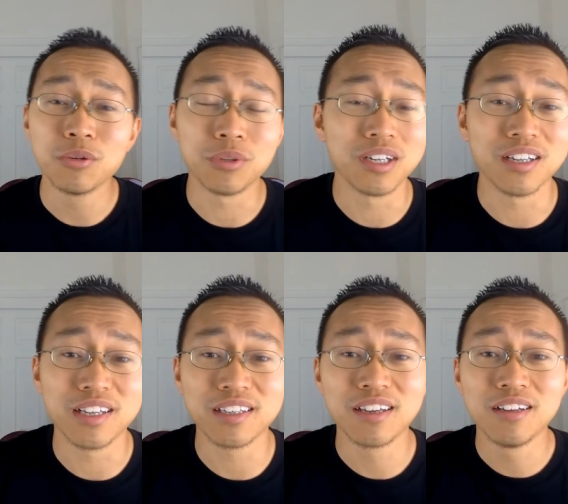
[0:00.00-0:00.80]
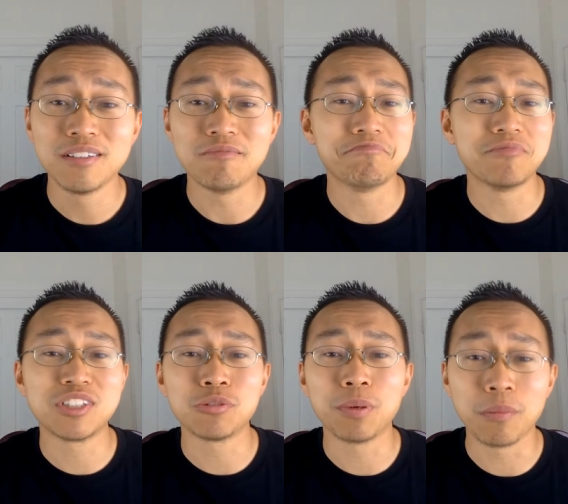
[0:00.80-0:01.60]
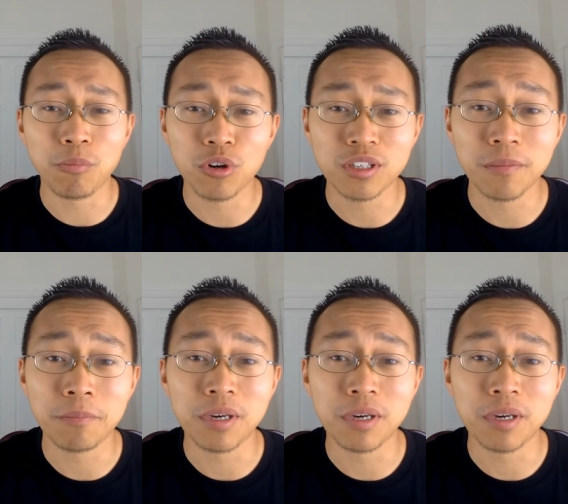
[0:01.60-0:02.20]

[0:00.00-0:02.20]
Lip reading: we're not like super important,